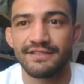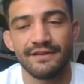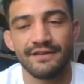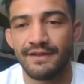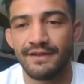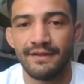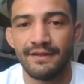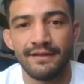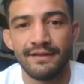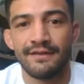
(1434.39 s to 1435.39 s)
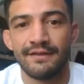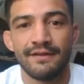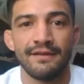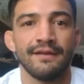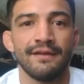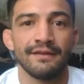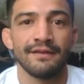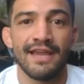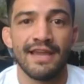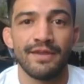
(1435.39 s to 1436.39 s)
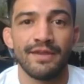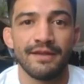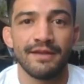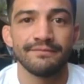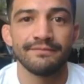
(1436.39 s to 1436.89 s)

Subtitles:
So can't wait, man.